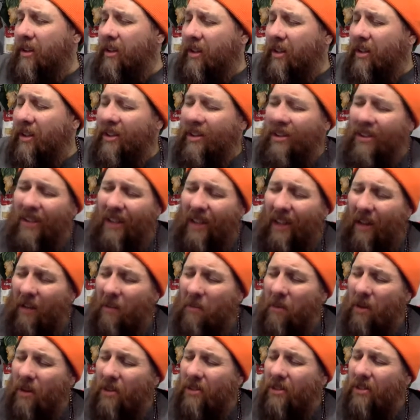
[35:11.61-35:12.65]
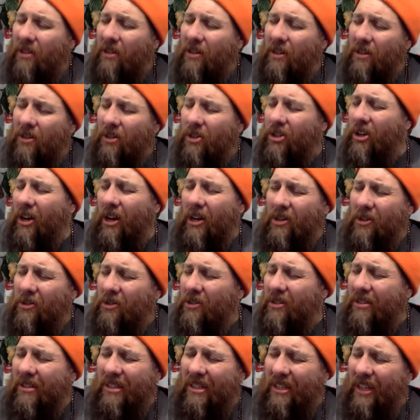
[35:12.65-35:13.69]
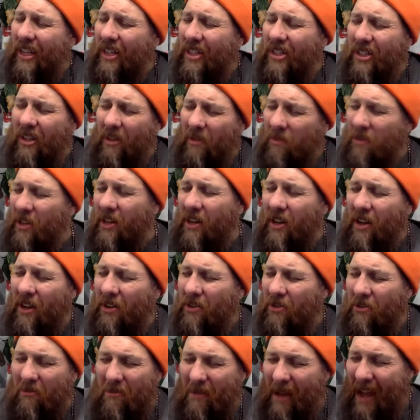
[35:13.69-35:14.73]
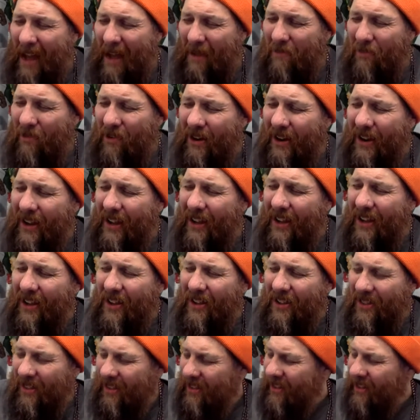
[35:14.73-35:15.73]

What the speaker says: I must have chuckled and said something under my breath.